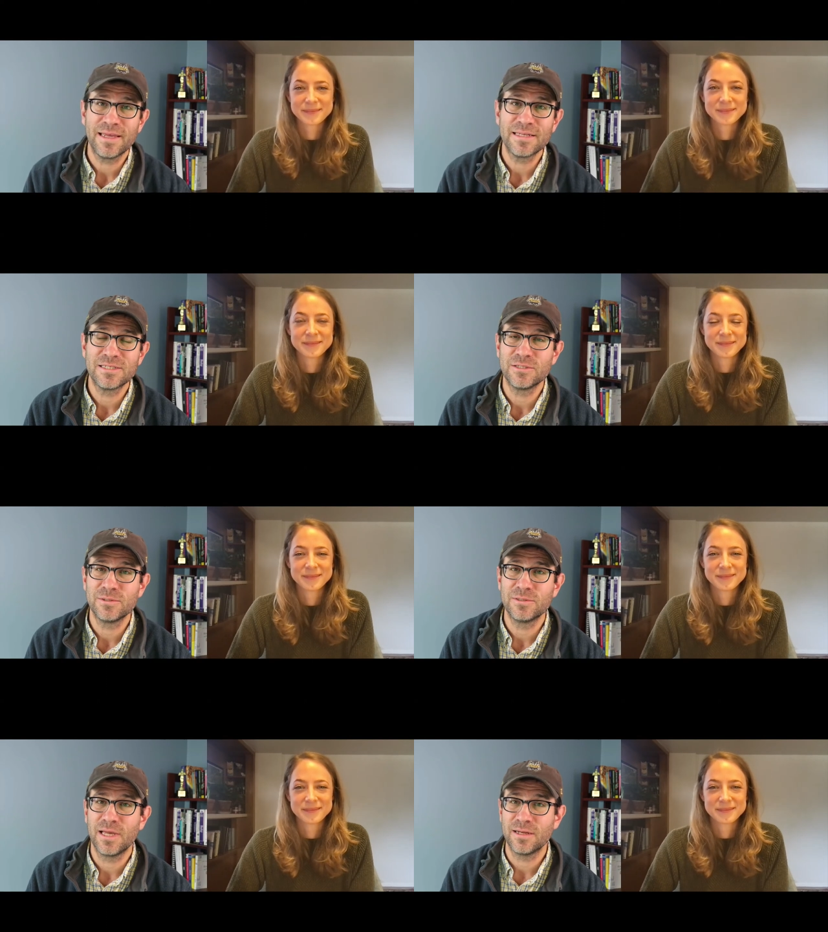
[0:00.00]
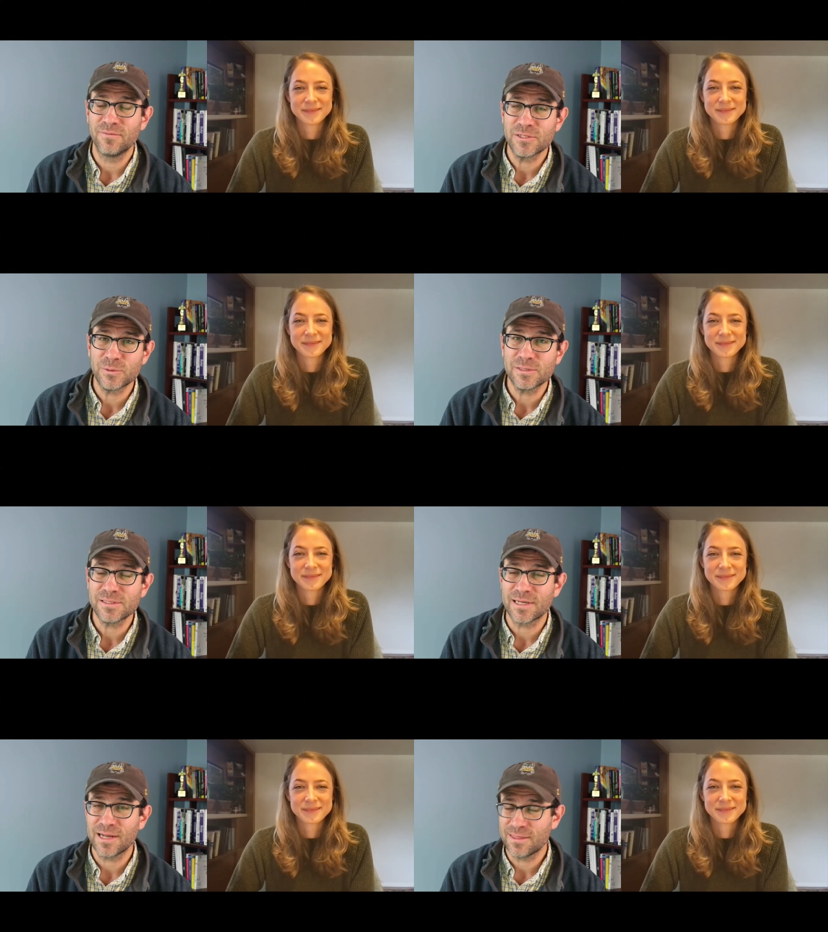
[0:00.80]
Speaker 1: into data visuals.
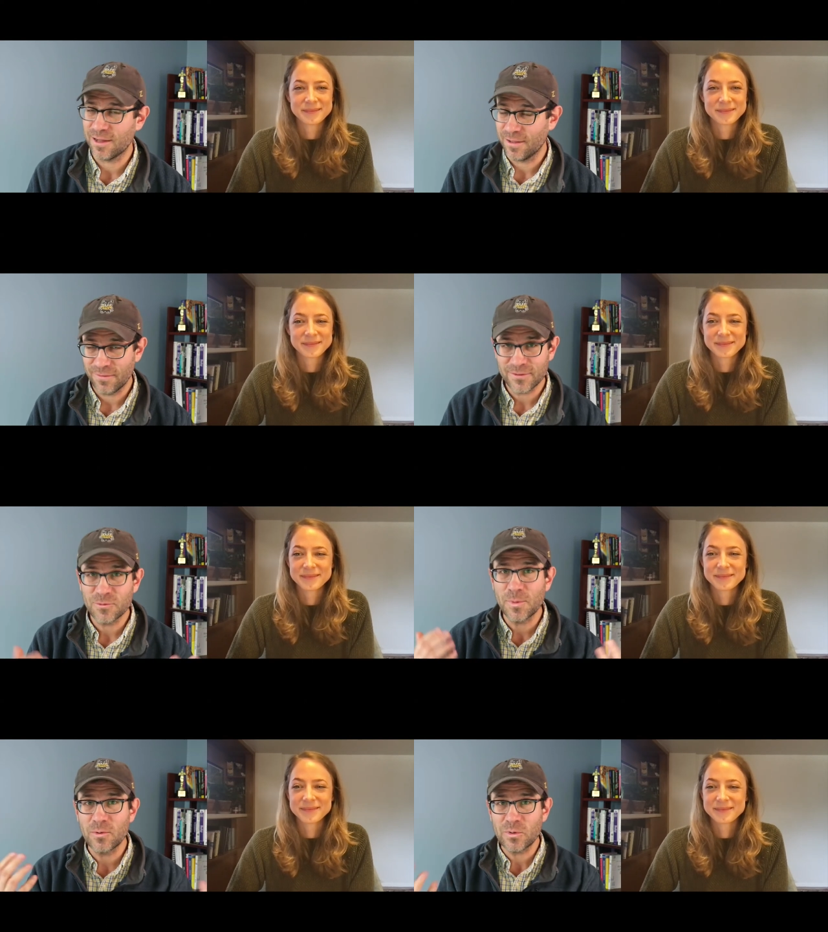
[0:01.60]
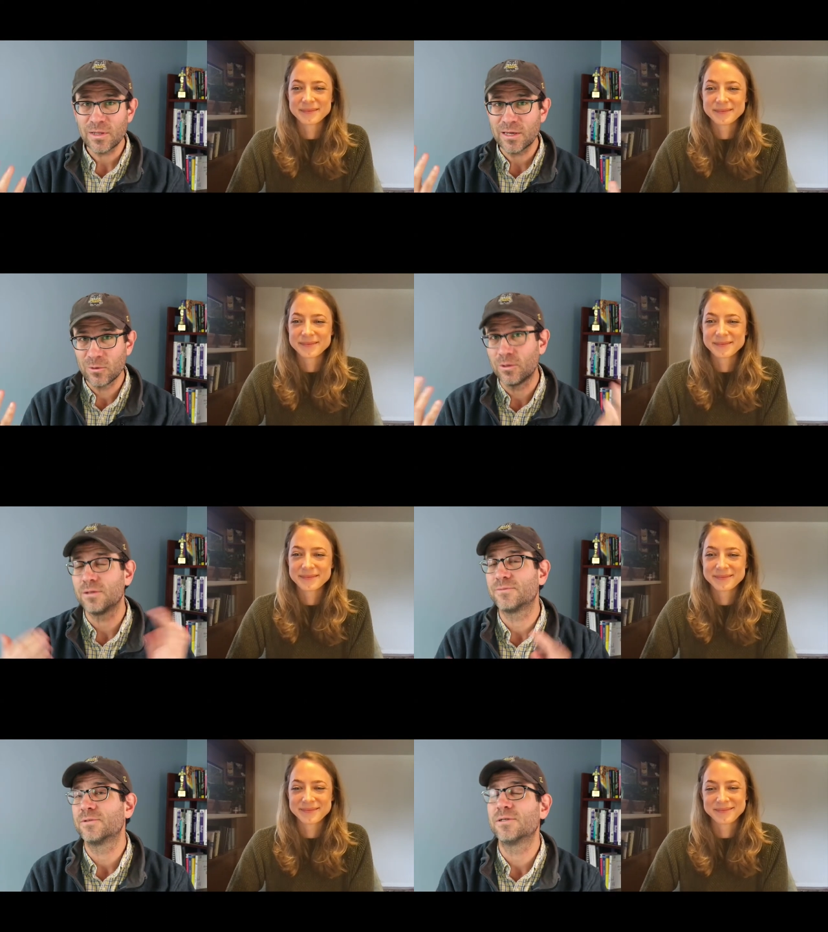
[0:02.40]
And I thought this would be really
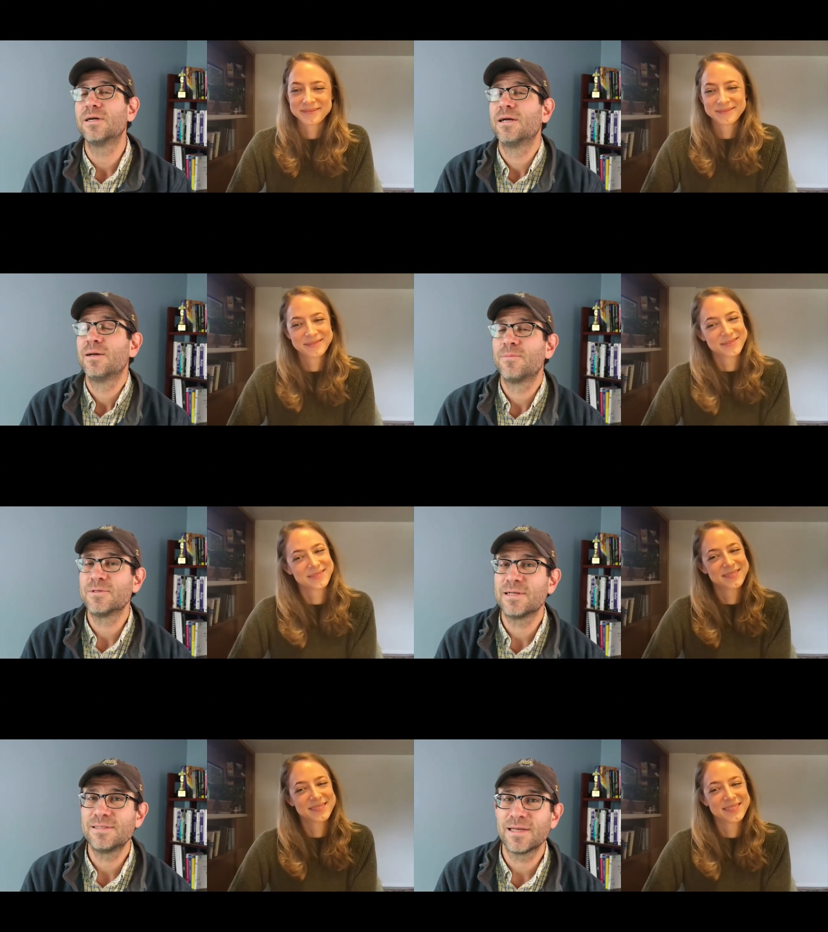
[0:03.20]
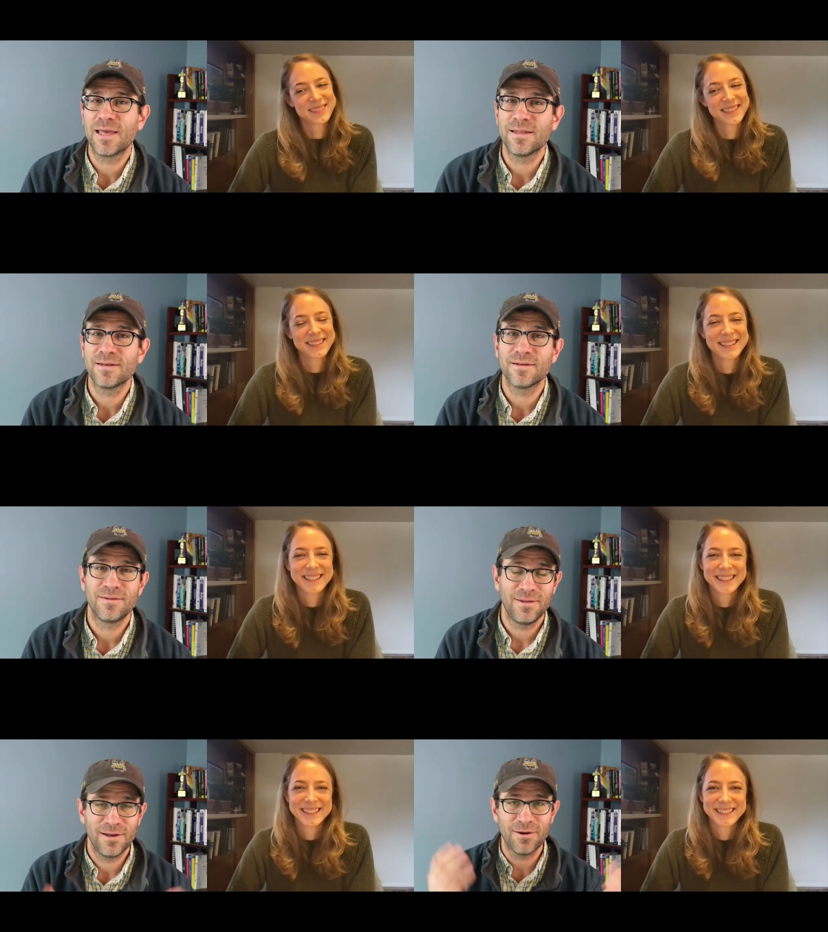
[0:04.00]
cool for presenting in
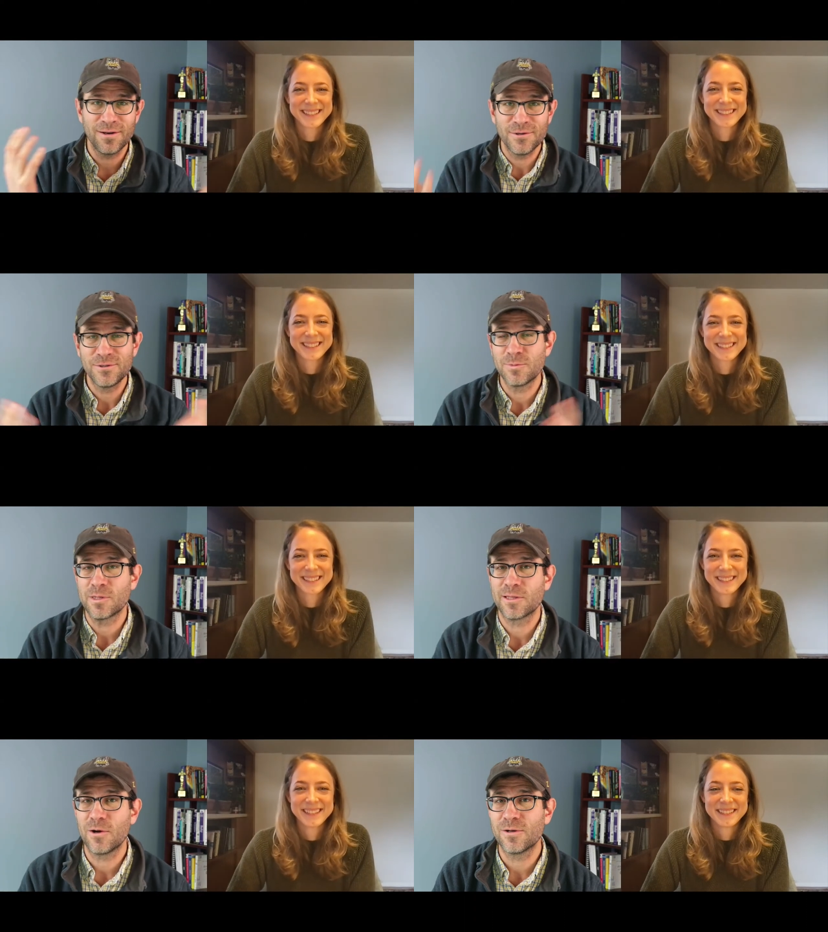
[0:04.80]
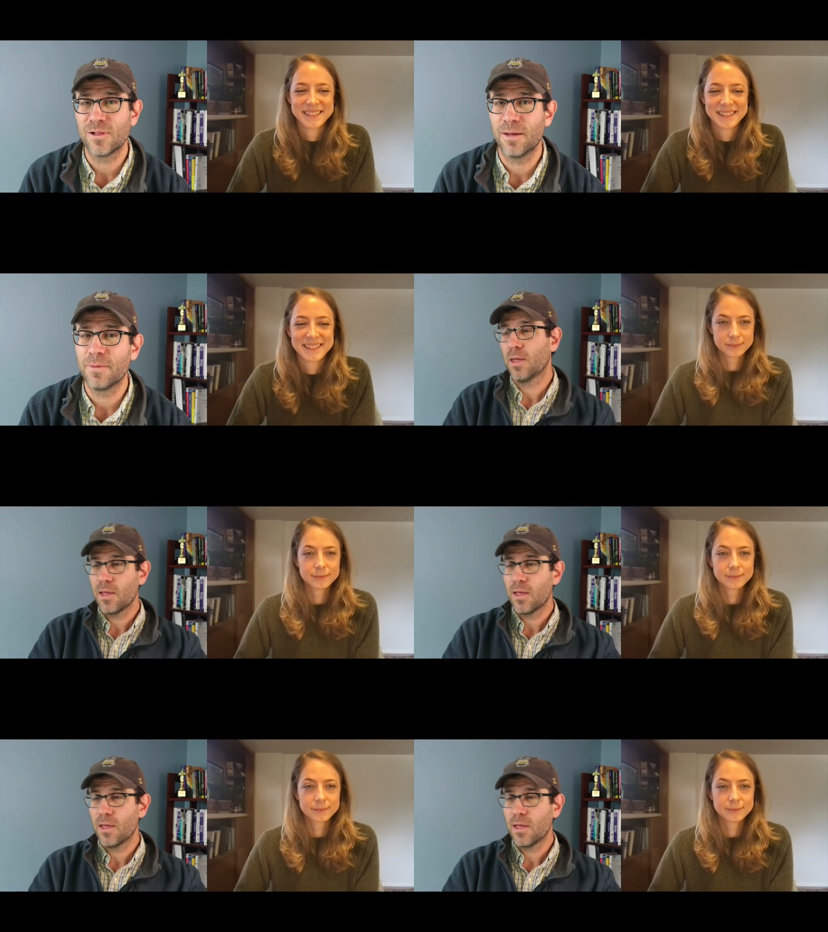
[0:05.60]
here on YouTube with Code Club.